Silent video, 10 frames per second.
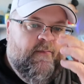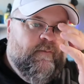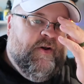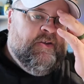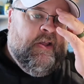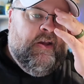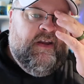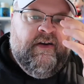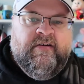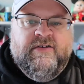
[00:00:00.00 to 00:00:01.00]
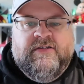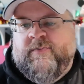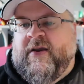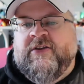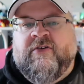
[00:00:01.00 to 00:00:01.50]
Buzz Lightyear's
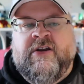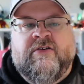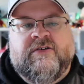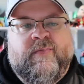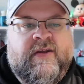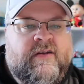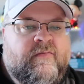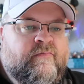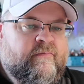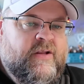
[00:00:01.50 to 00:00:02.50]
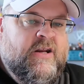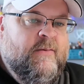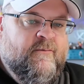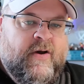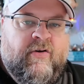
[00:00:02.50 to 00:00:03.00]
Space Ranger Spin,
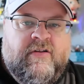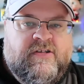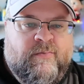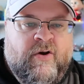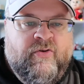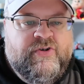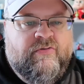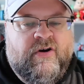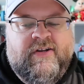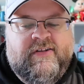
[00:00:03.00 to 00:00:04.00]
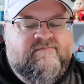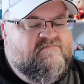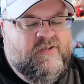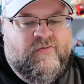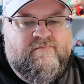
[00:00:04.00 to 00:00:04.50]
Millennium Falcon Smuggler's Run,
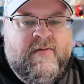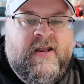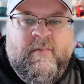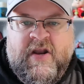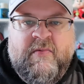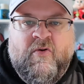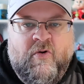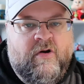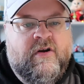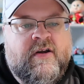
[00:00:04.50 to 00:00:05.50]
and many, many more.